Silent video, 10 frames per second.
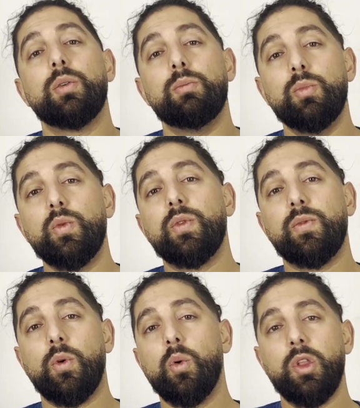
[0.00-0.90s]
moved
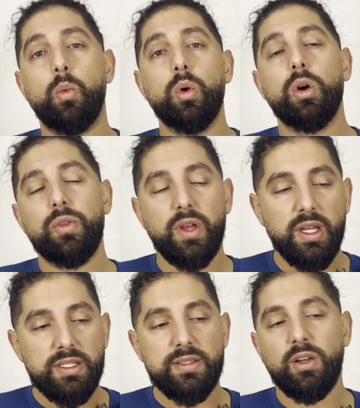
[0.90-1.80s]
forward. The world
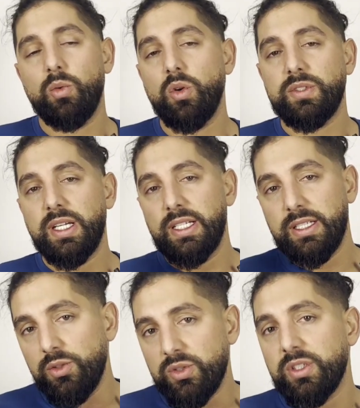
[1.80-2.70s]
still
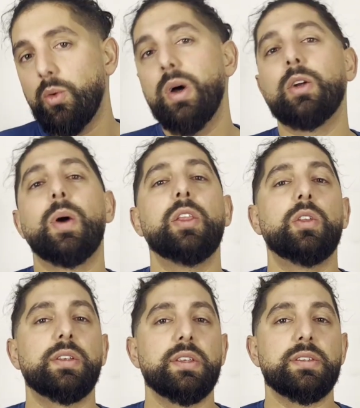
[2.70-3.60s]
rotated. You still went
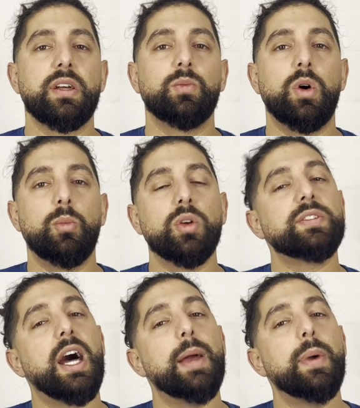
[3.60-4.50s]
around the sun one more
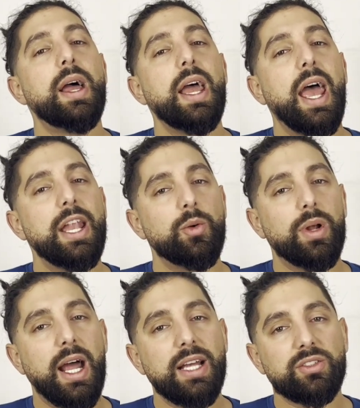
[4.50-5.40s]
time. And you
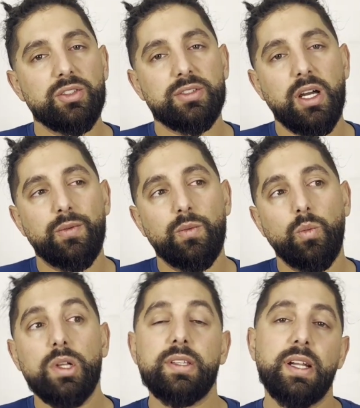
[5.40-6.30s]
want to ask yourself,
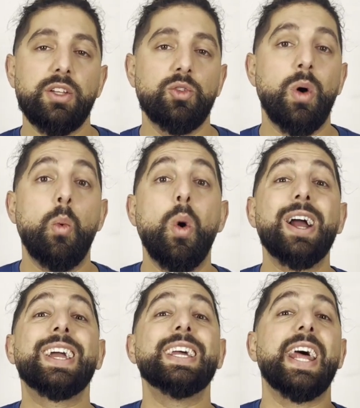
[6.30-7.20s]
what did I do well?
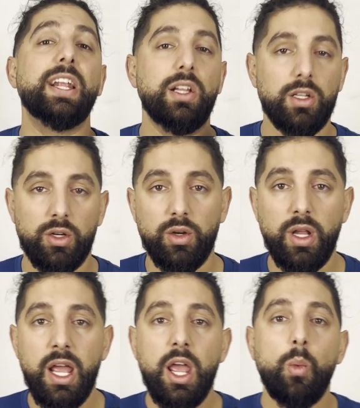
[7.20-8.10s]
What can I learn?
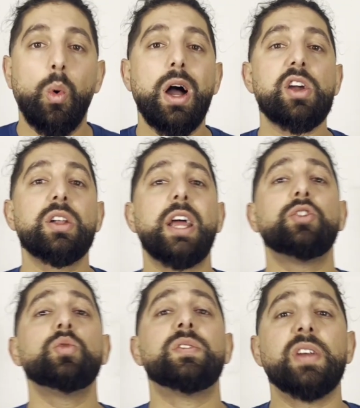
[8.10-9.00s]
What could I
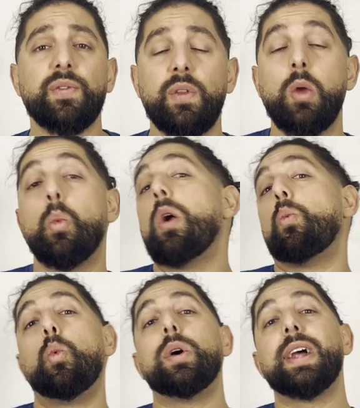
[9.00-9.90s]
do differently? What
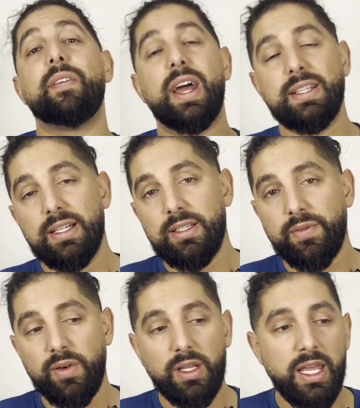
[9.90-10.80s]
would have I done
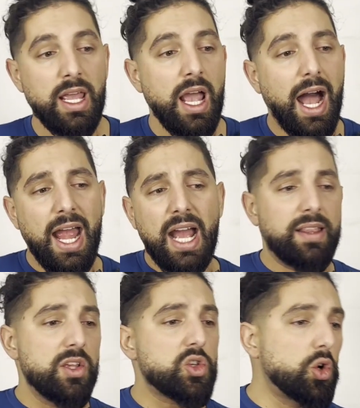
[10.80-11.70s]
differently? I had
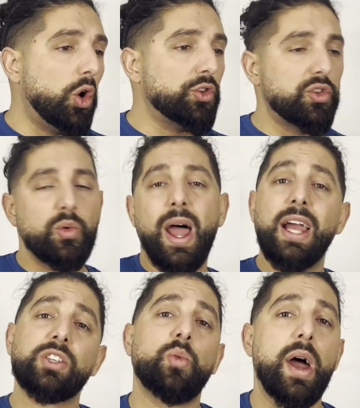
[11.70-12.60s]
this goal to do
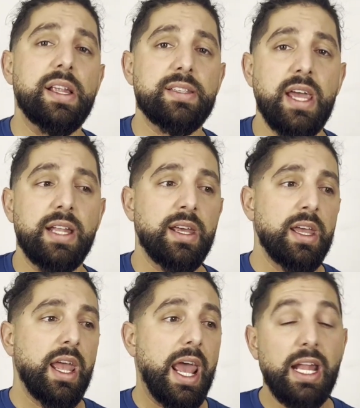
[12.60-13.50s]
X, Y, and Z,
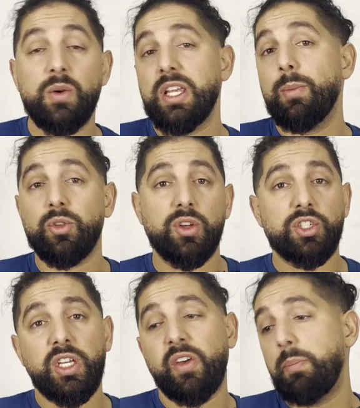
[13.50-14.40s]
and I was able to
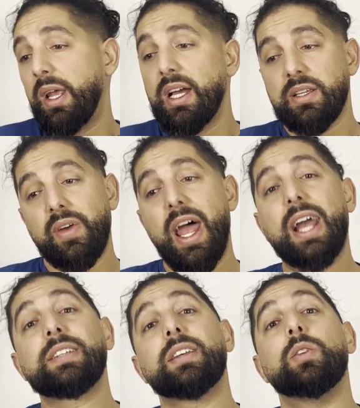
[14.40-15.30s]
achieve it because of
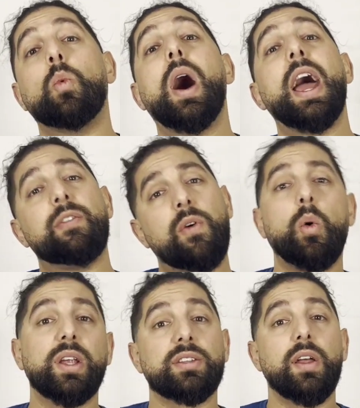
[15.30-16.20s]
X and Y,
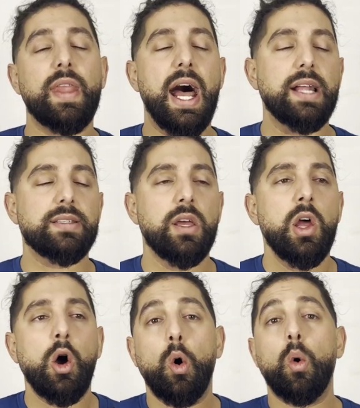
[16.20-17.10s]
focused on that.
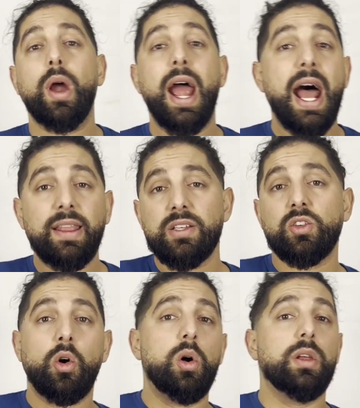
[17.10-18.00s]
Or I had this
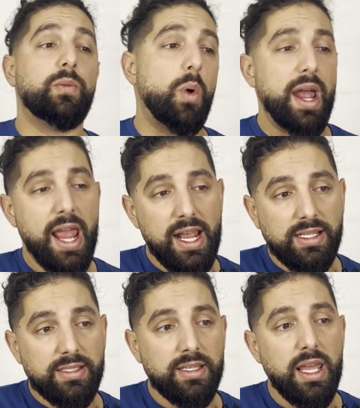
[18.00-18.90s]
goal of
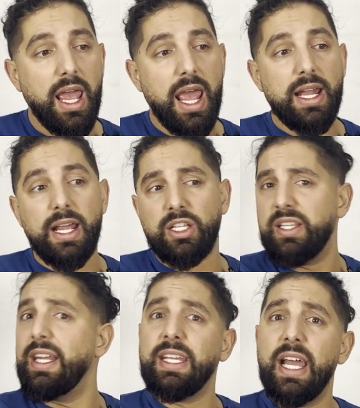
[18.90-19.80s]
YX, and I
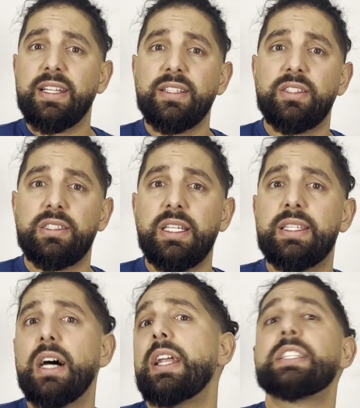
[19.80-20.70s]
didn't get it
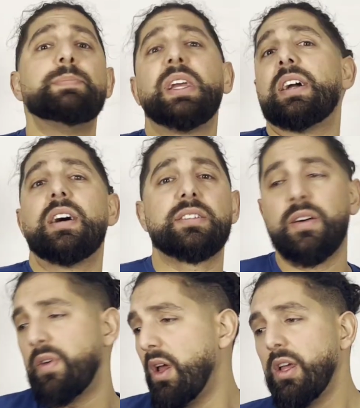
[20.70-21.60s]
done. It's because
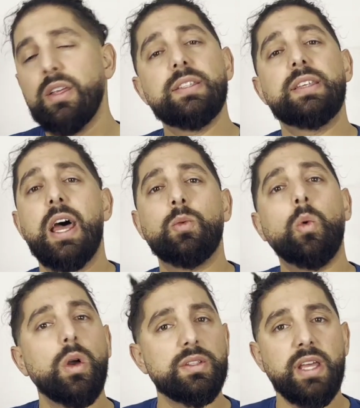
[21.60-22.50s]
of ZA.
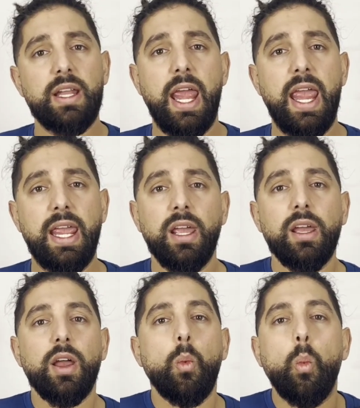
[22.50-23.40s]

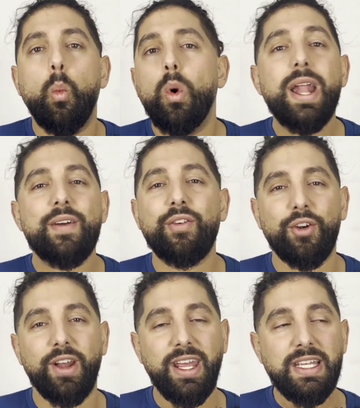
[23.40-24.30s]

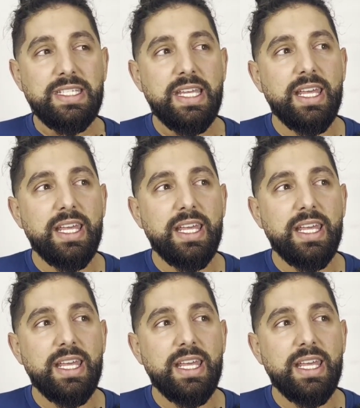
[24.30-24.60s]
Whatever it is,